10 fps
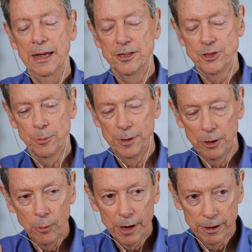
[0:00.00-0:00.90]
is to be
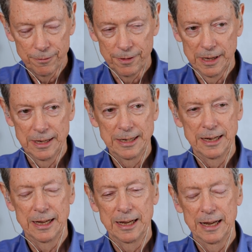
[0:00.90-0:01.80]
aware of it
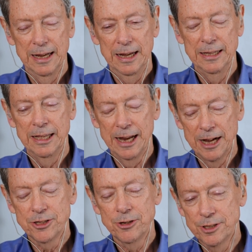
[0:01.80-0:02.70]
and then
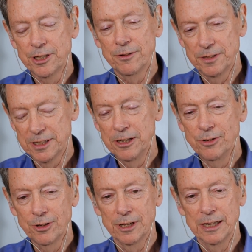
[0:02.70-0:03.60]
ask yourself
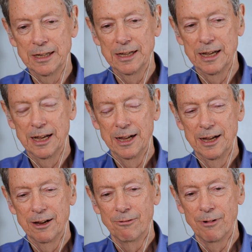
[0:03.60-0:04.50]
essentially
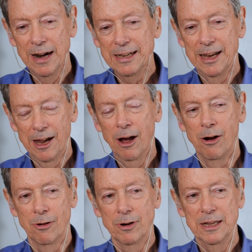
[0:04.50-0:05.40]
right
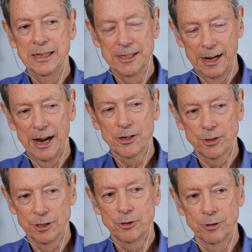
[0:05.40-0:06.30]
now is it
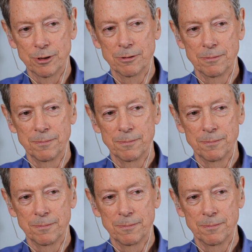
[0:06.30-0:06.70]
actually true